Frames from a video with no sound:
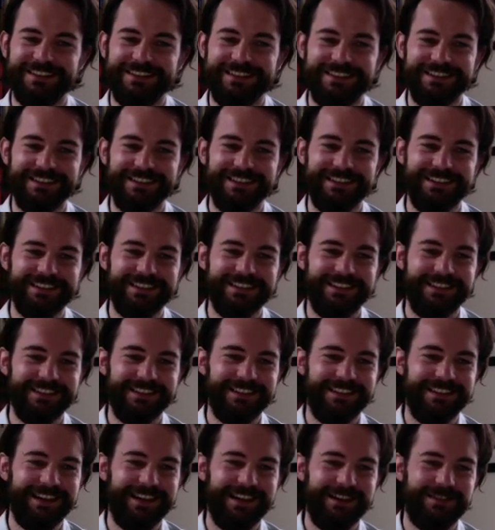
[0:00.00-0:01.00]

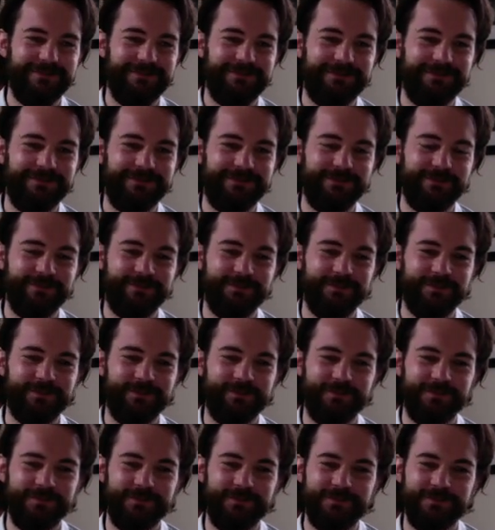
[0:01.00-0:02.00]

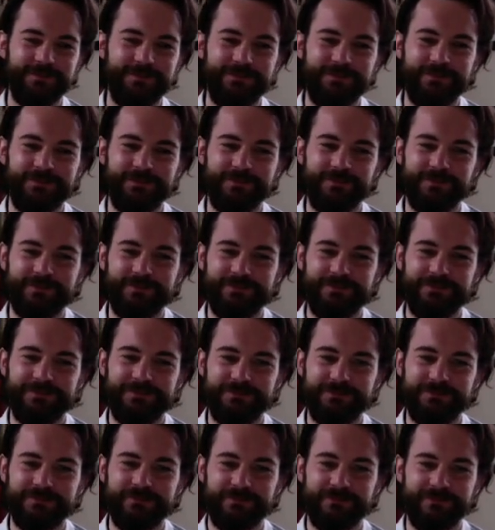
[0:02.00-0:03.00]

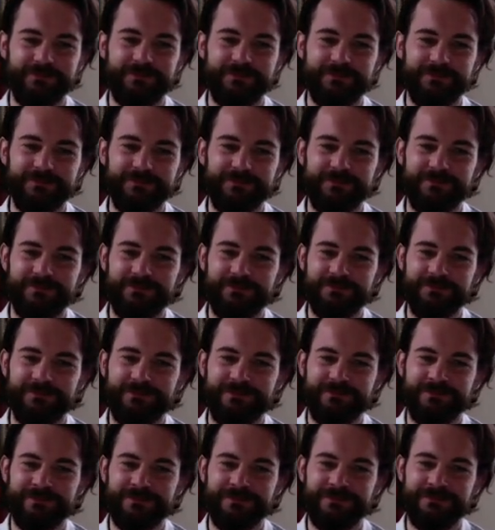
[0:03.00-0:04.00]

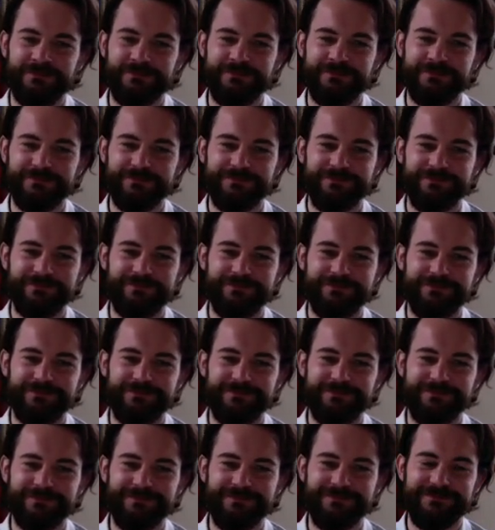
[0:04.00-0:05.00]

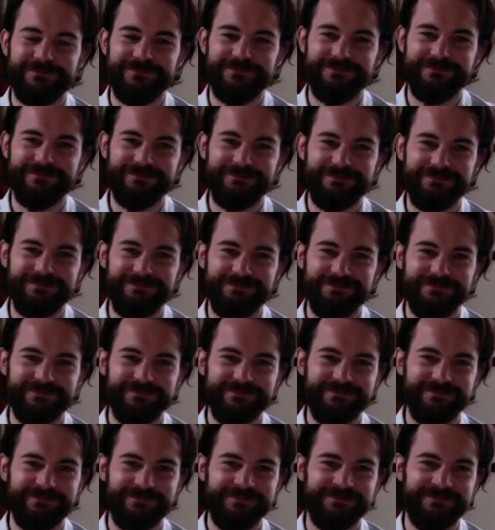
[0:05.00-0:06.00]

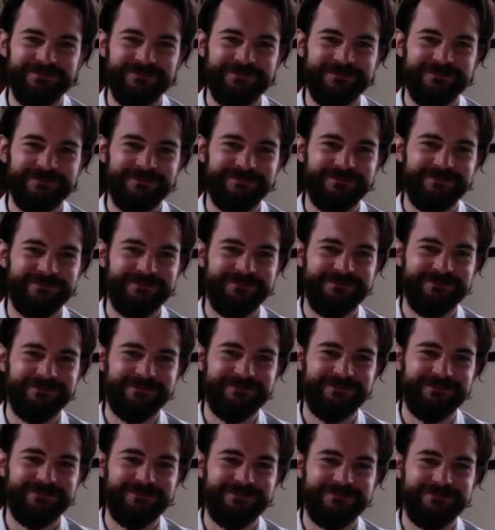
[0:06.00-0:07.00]

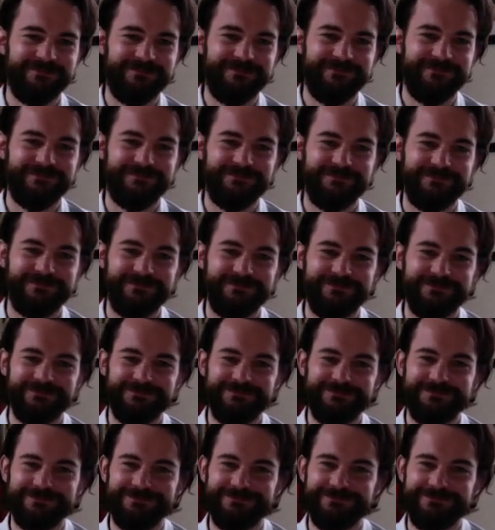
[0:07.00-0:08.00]
This person isn't speaking.